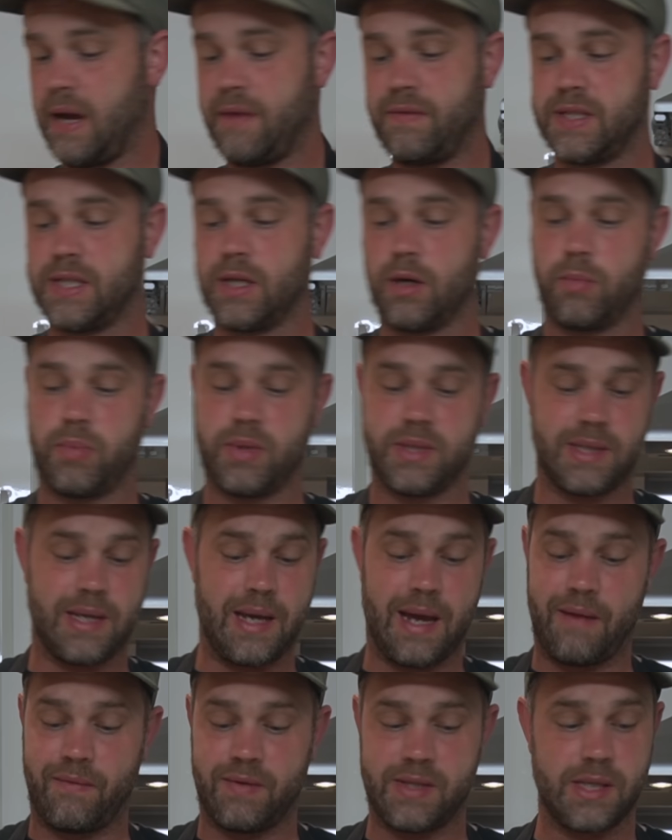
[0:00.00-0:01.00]
Every single
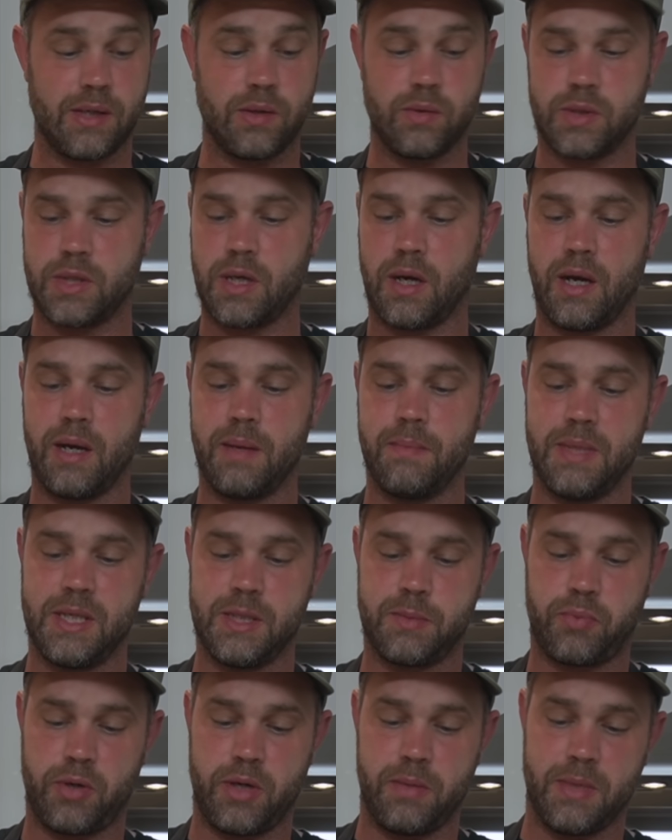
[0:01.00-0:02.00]
brisket, every single time
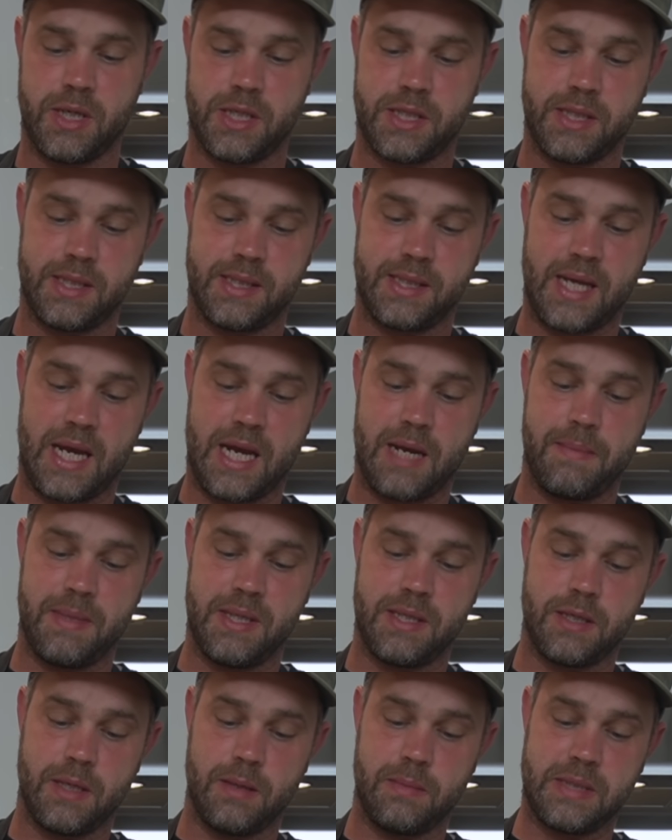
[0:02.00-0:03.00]
is pretty much the same
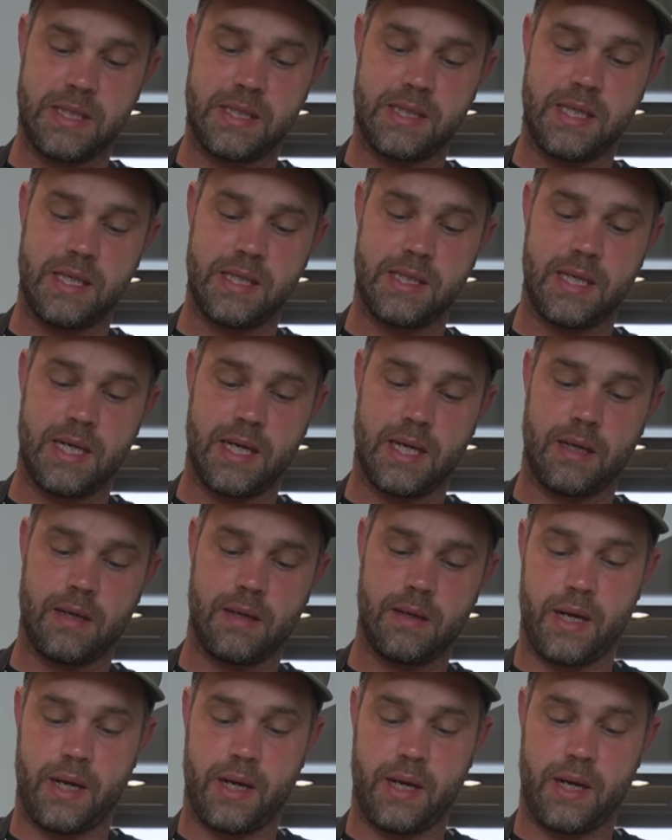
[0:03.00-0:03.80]
in terms of seasoning.